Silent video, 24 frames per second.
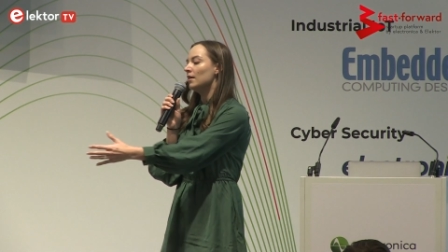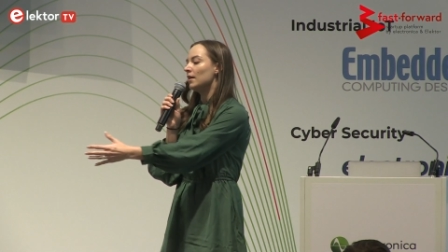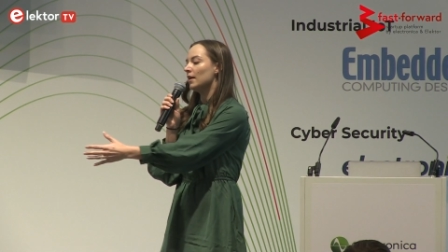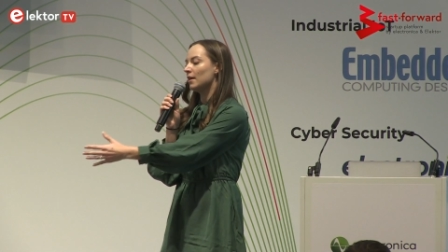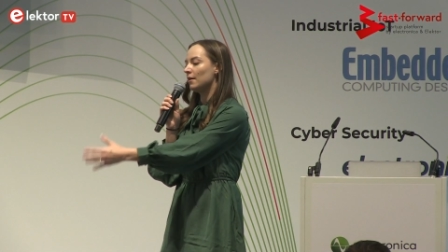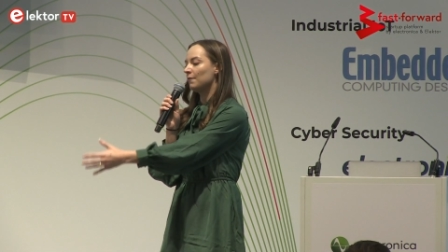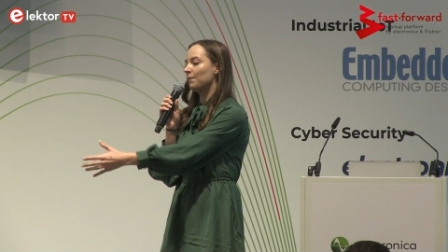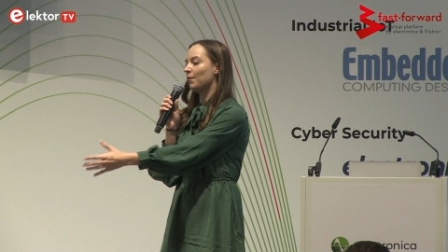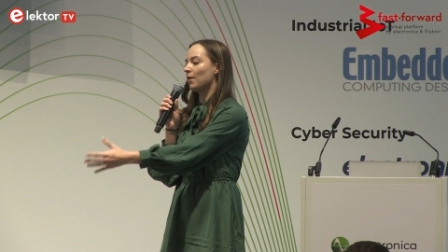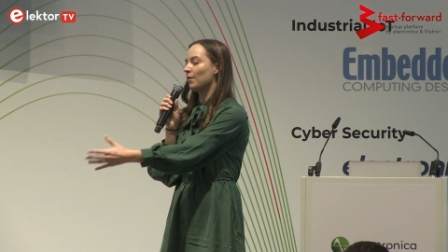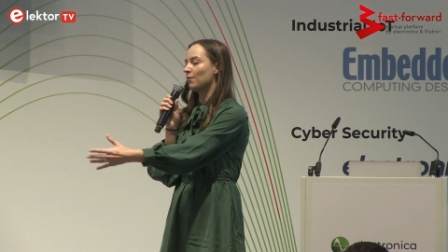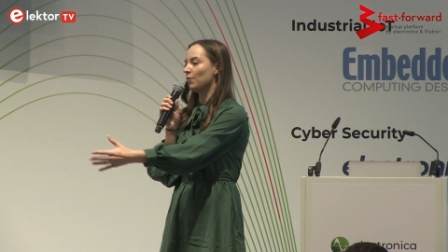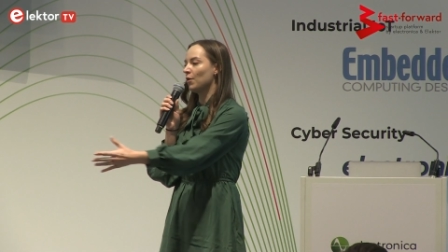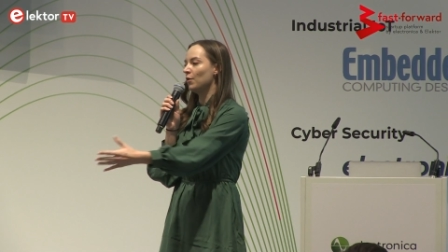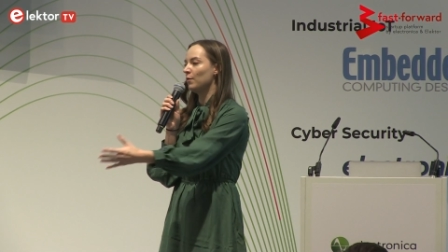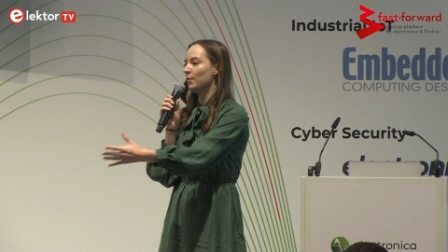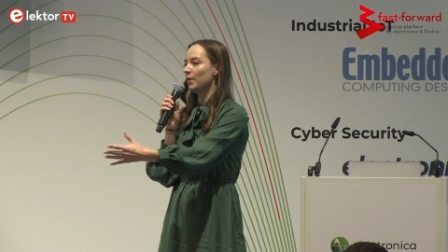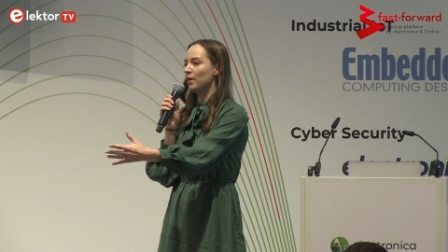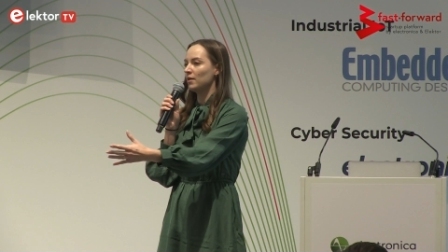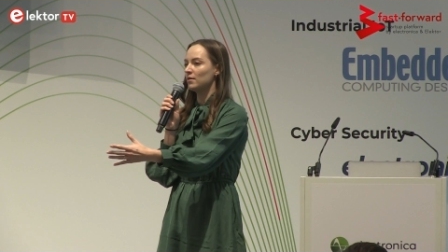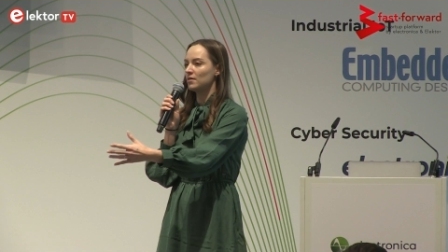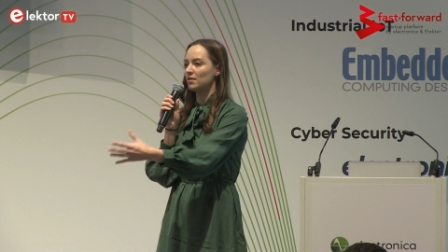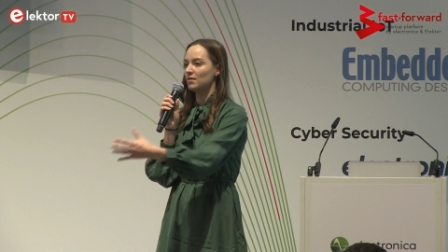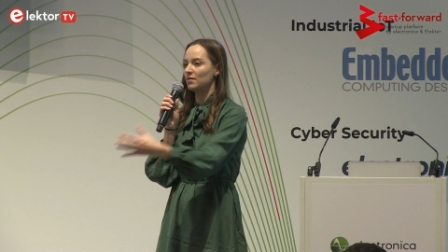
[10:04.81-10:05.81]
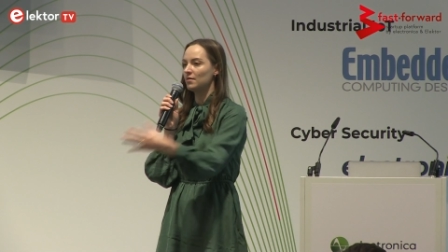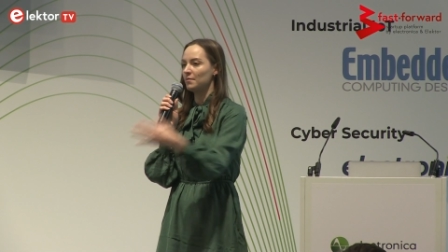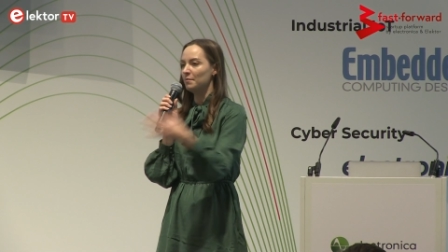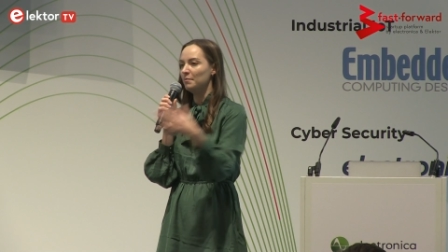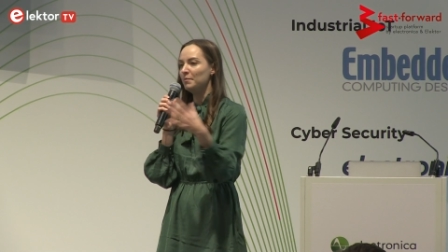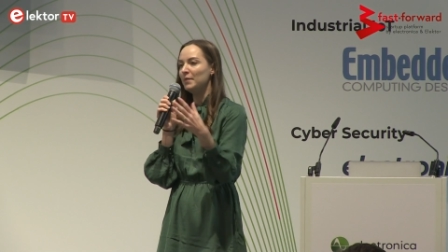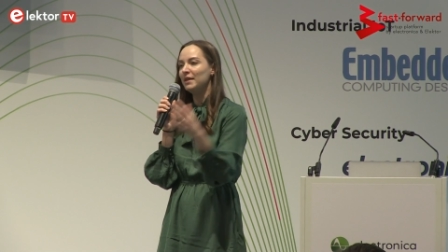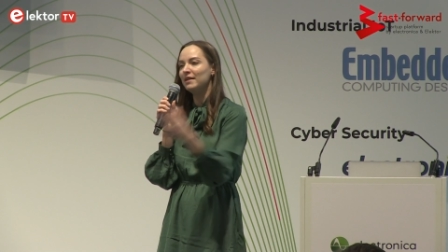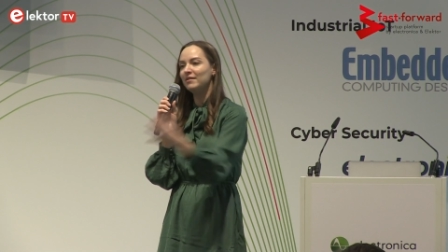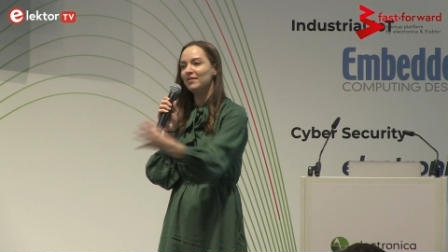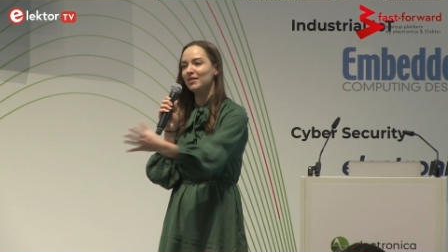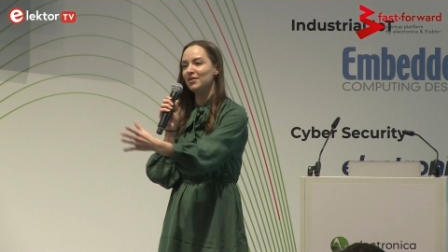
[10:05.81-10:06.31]
if our robots
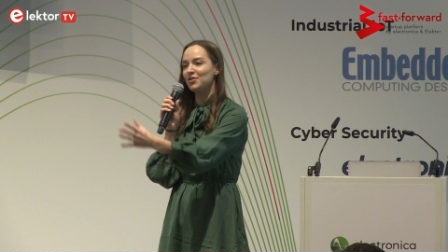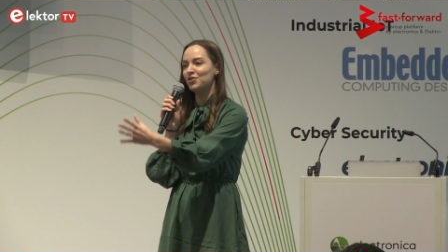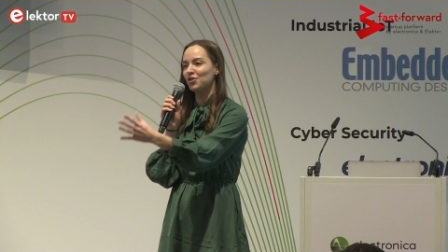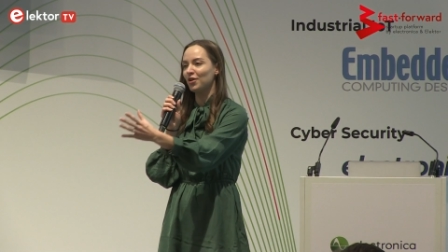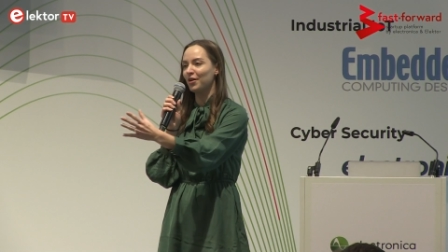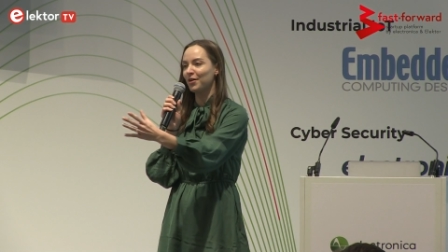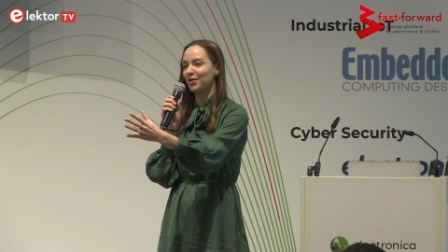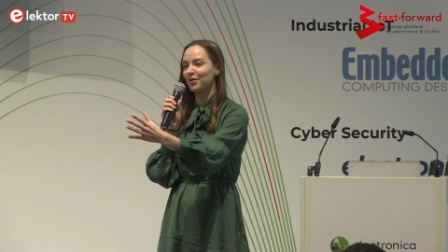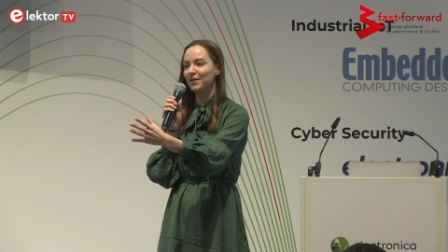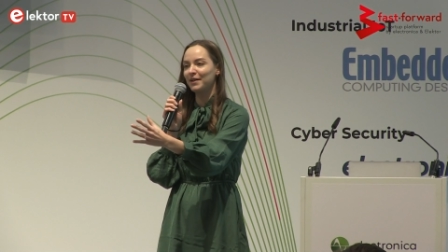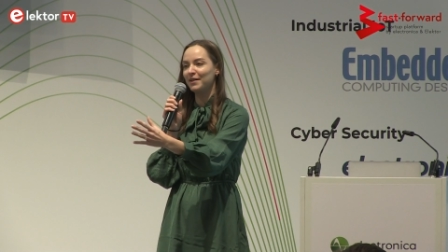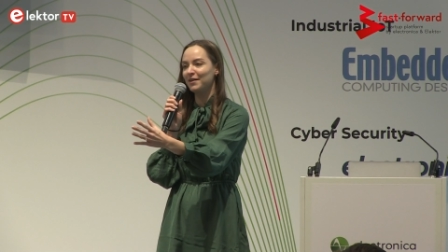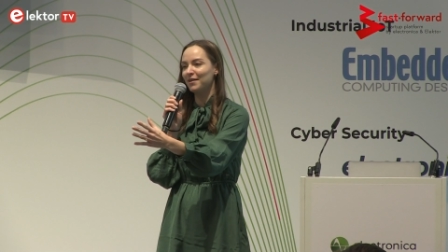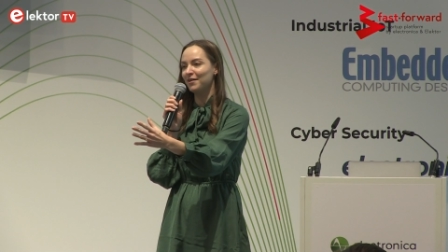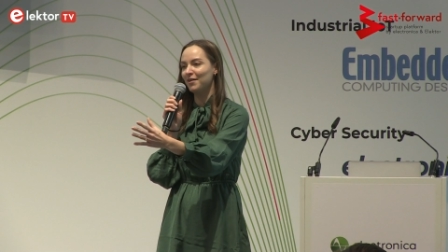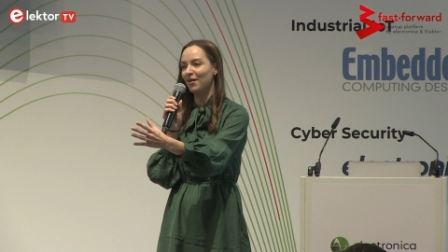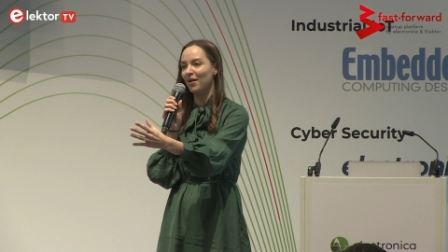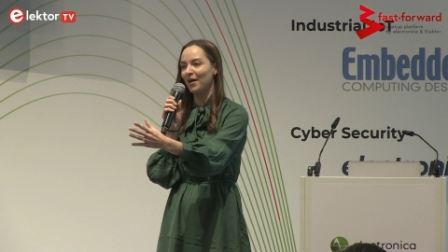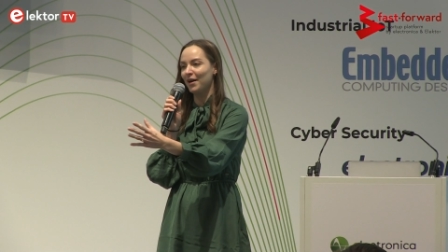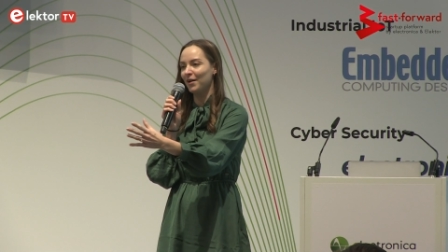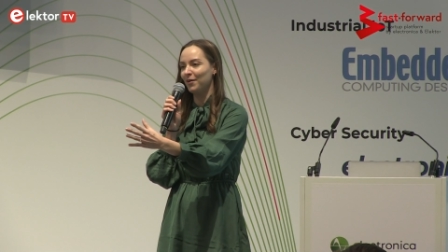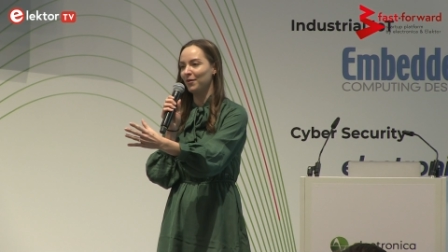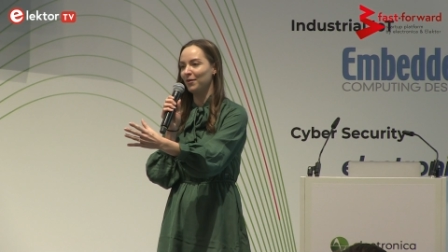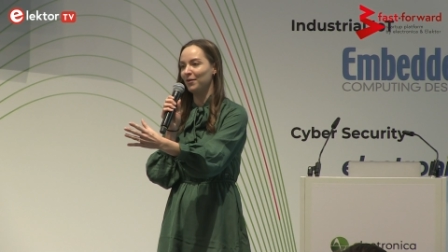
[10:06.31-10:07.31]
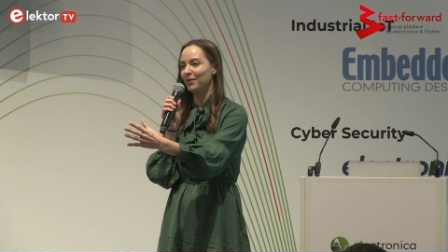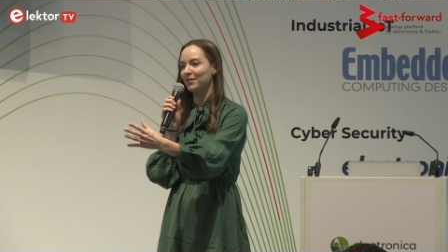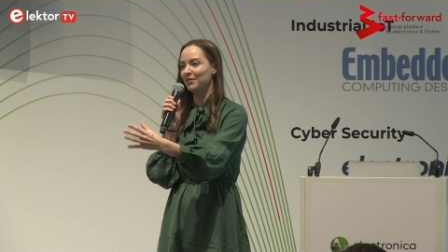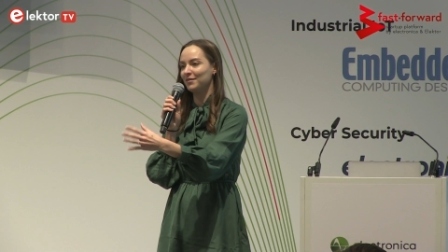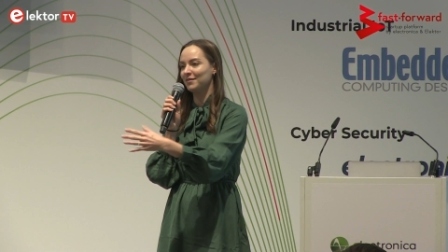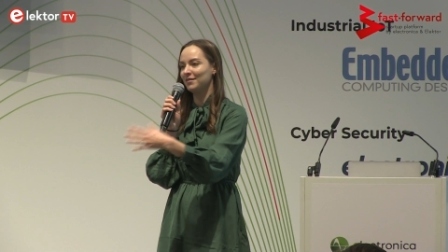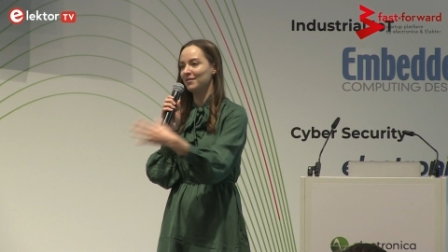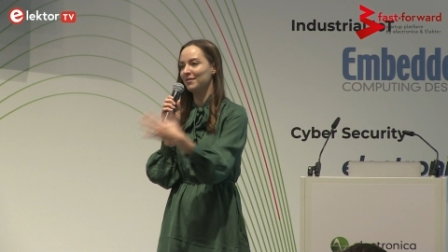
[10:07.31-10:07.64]
meet each other in an aisle,